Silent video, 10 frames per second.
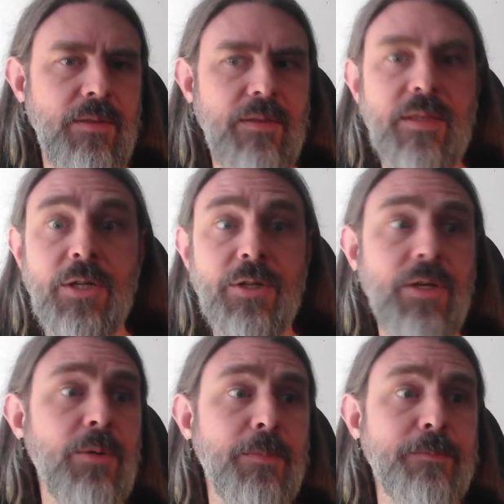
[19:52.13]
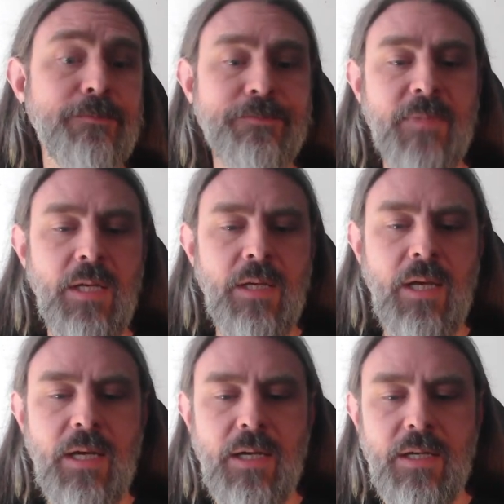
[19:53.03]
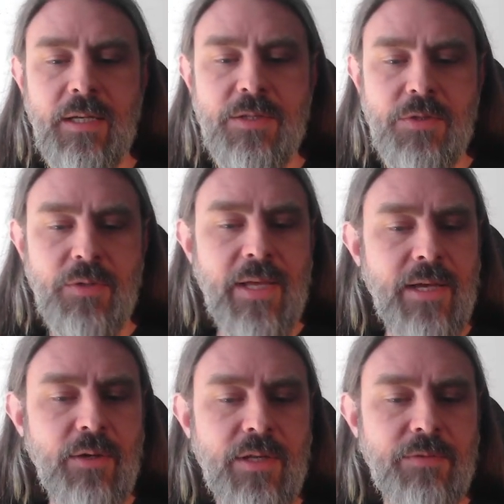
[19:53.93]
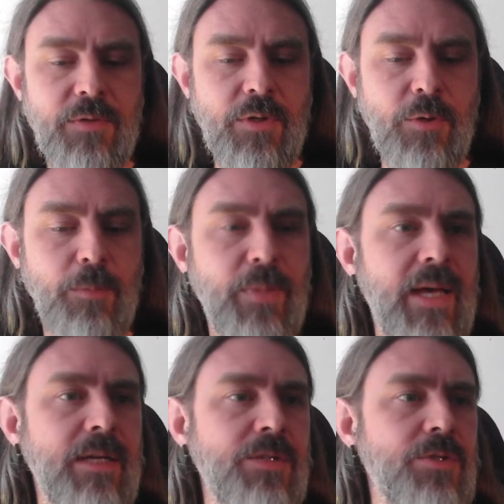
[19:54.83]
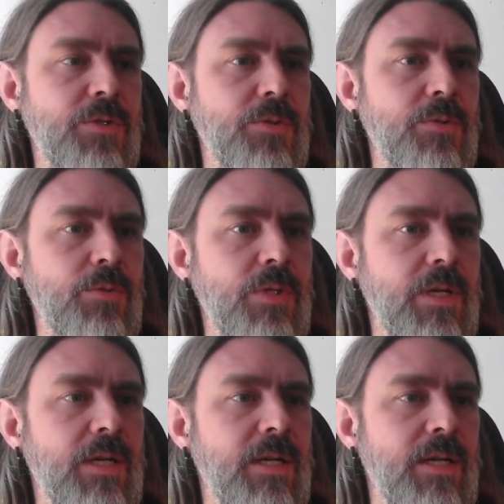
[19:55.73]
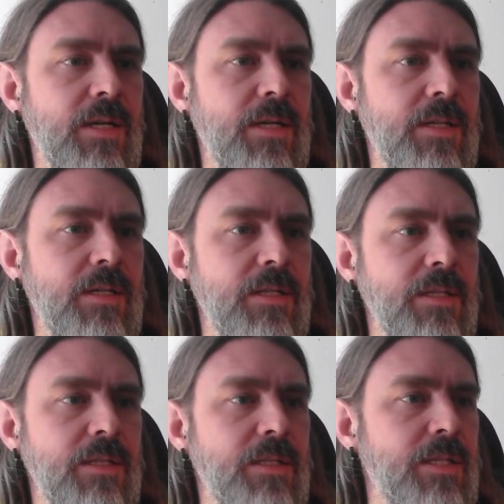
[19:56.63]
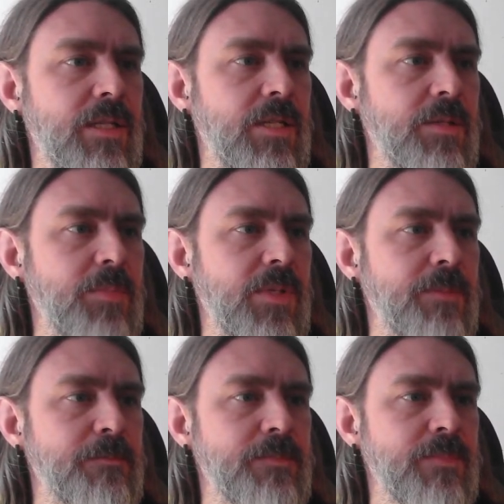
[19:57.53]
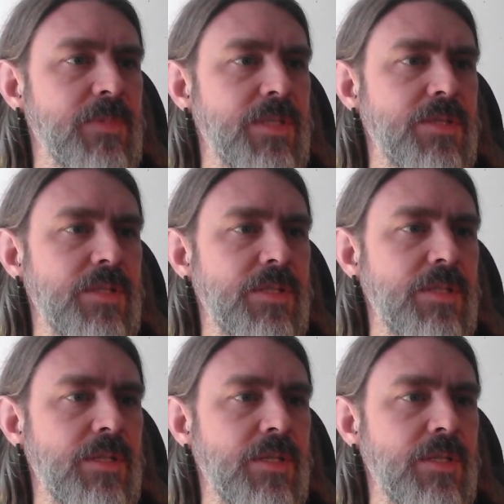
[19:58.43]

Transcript: There you go. And so now if you go back to GitHub, let's see,